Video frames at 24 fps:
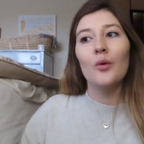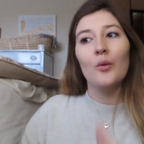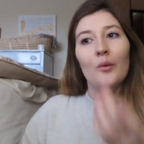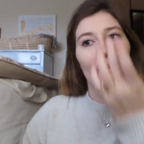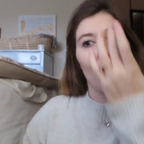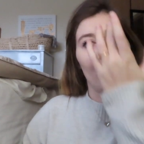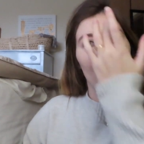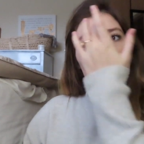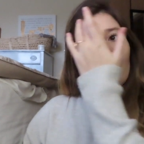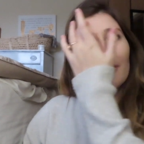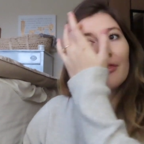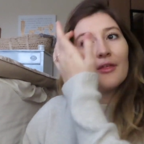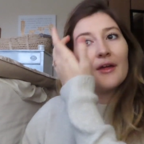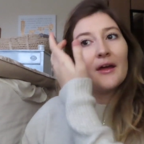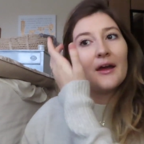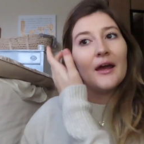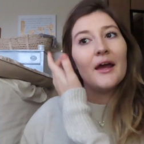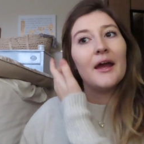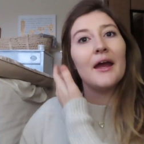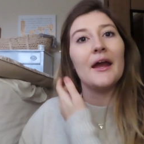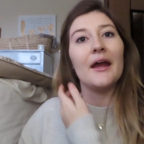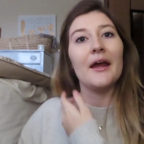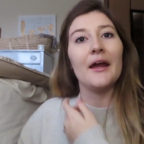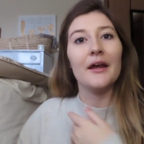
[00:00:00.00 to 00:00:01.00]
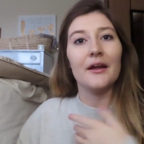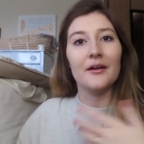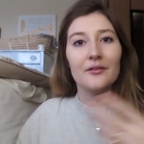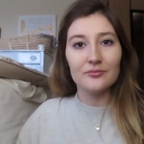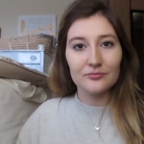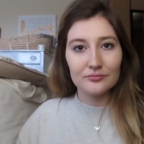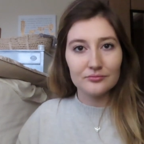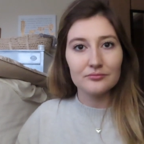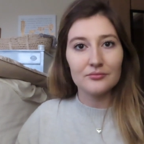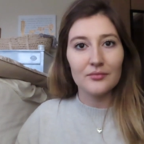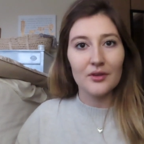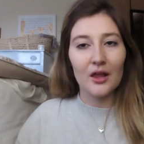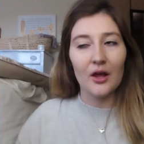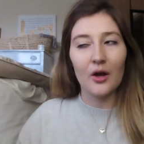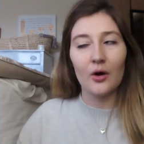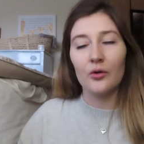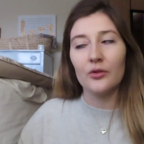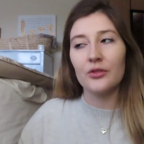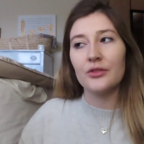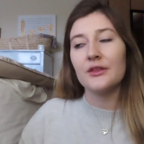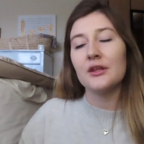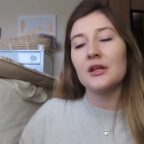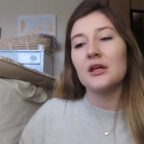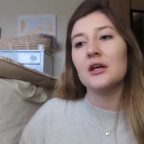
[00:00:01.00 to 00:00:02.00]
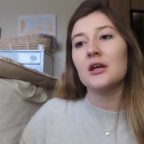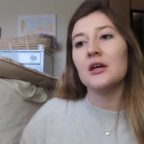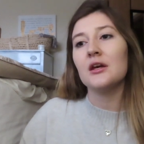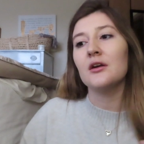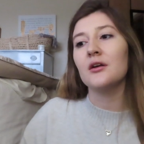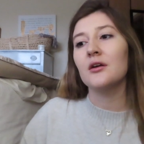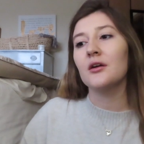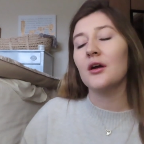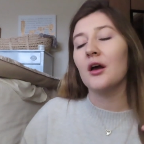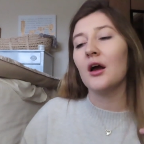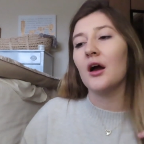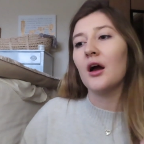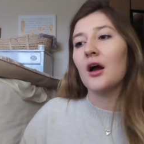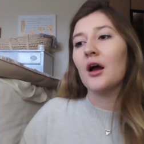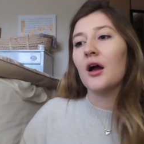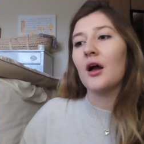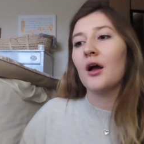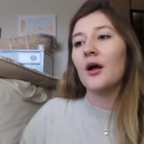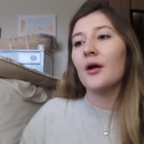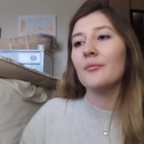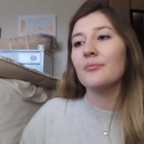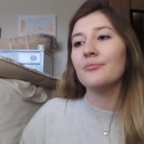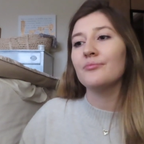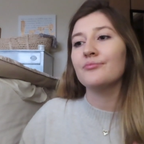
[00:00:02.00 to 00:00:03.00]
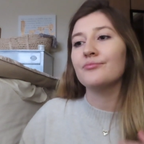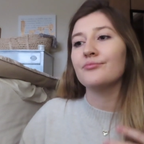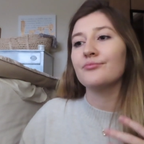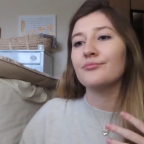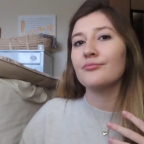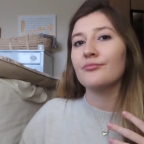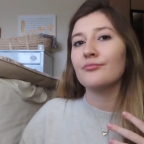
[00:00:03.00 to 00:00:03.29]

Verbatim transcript: with a healthy um,